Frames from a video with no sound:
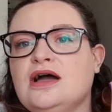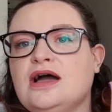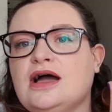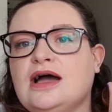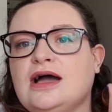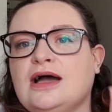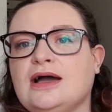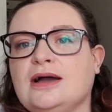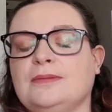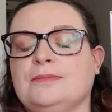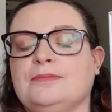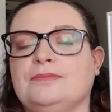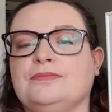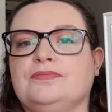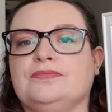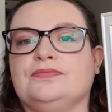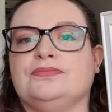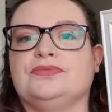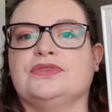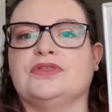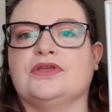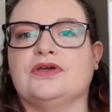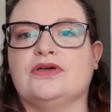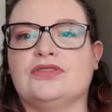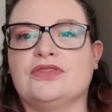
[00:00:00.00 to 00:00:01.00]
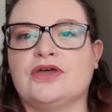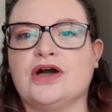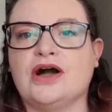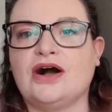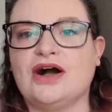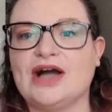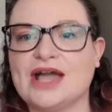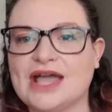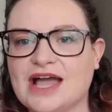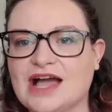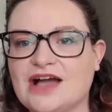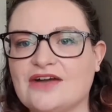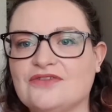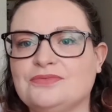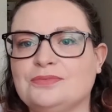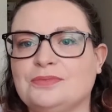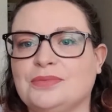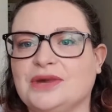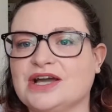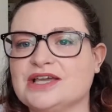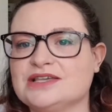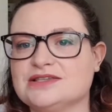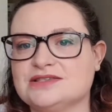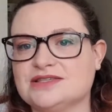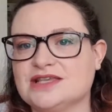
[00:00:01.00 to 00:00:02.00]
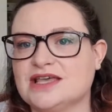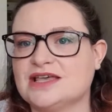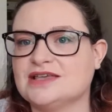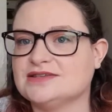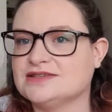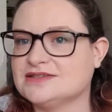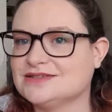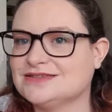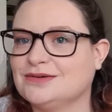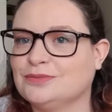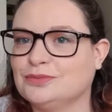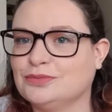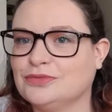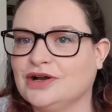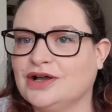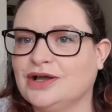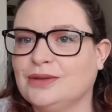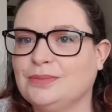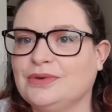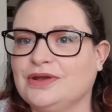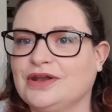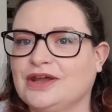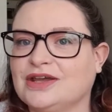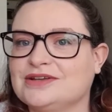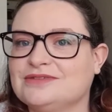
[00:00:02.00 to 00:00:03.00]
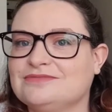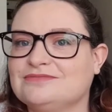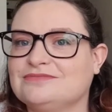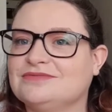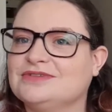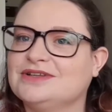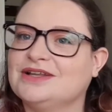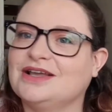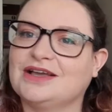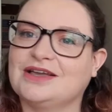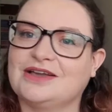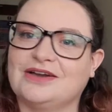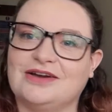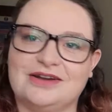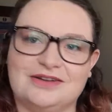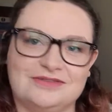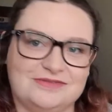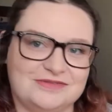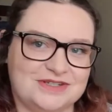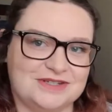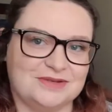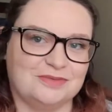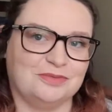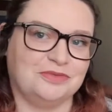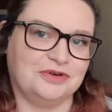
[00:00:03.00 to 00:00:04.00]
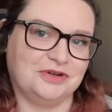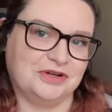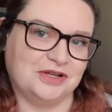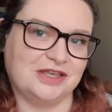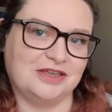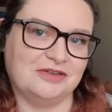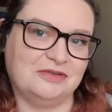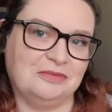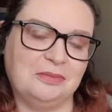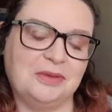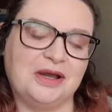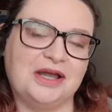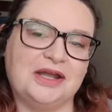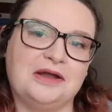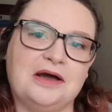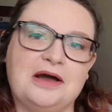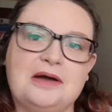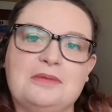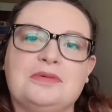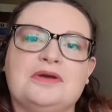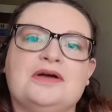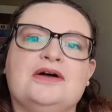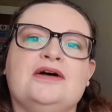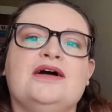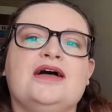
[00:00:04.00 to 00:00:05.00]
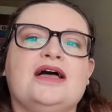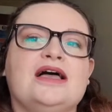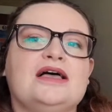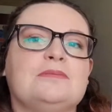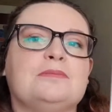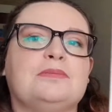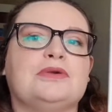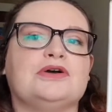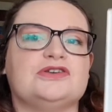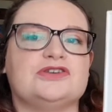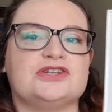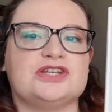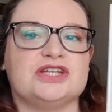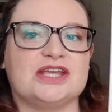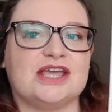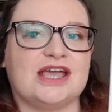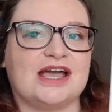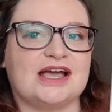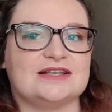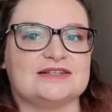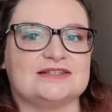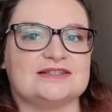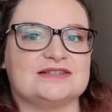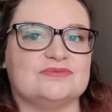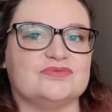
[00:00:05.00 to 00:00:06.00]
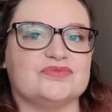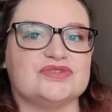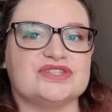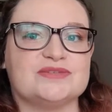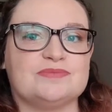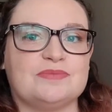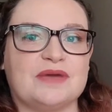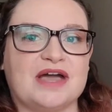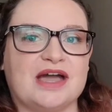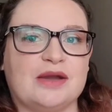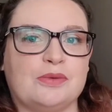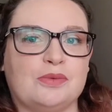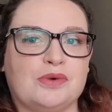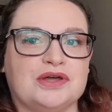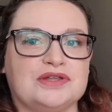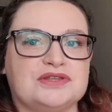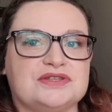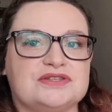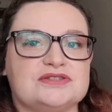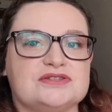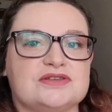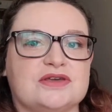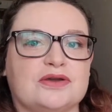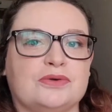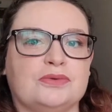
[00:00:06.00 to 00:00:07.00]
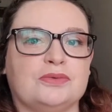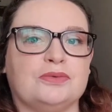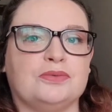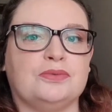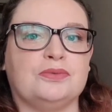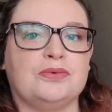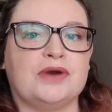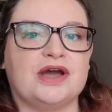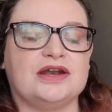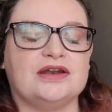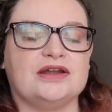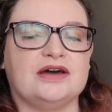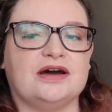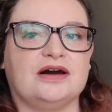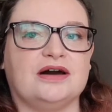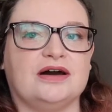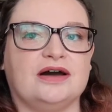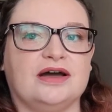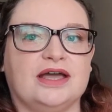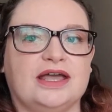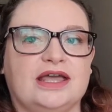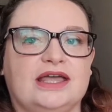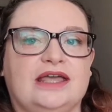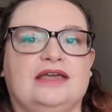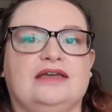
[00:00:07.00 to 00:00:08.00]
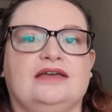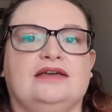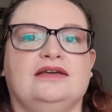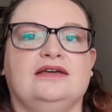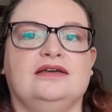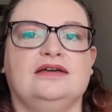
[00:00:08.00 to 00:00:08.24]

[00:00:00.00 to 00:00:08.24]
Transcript: that I have my set somewhere, but I kind of didn't want to give mine up. But she has some spare ones, so when I